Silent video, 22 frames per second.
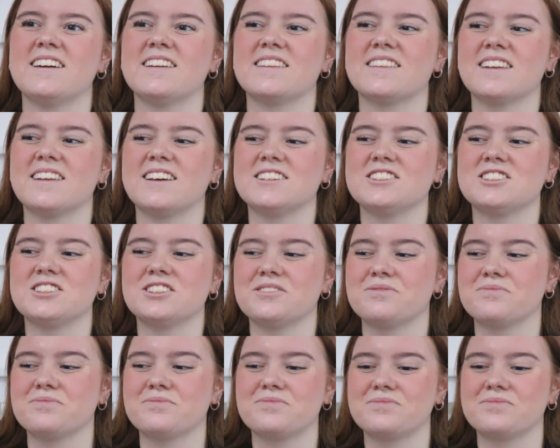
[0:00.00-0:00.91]
there's
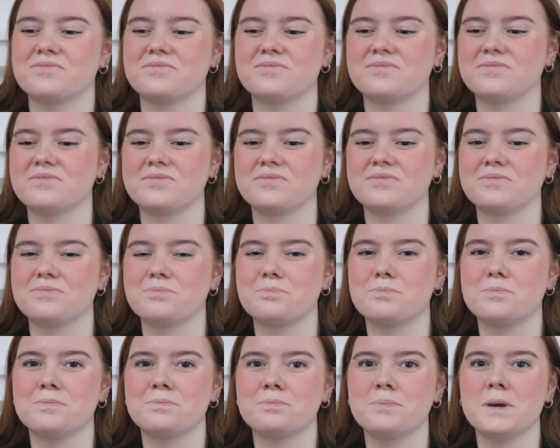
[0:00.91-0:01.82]

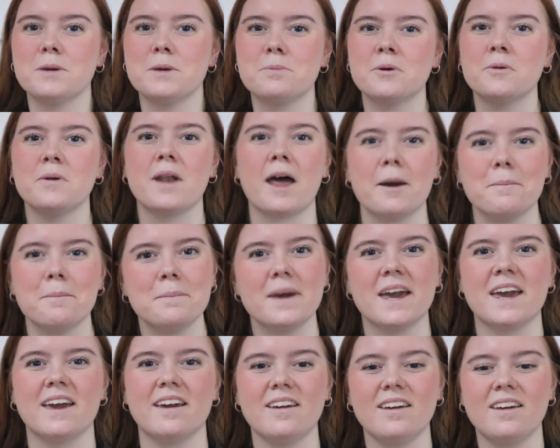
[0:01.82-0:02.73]
people like
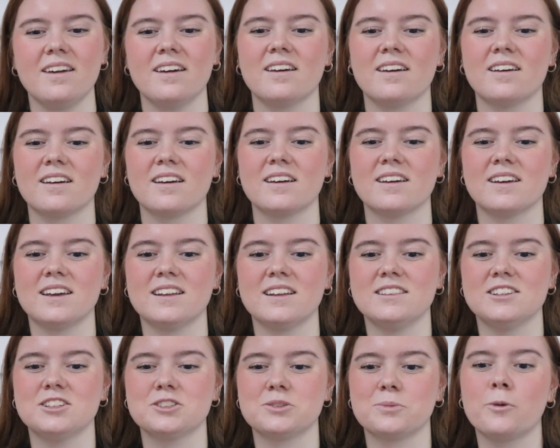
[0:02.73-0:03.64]
me
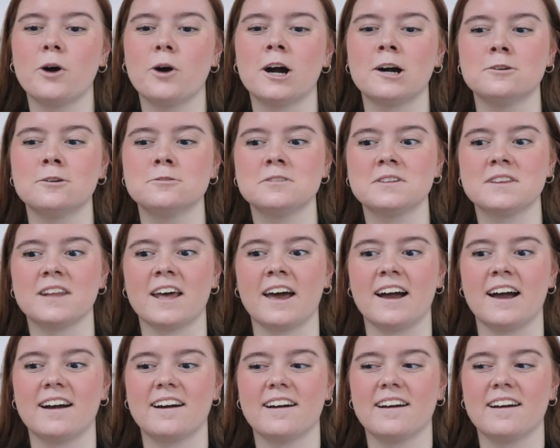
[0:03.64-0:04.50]
in this world that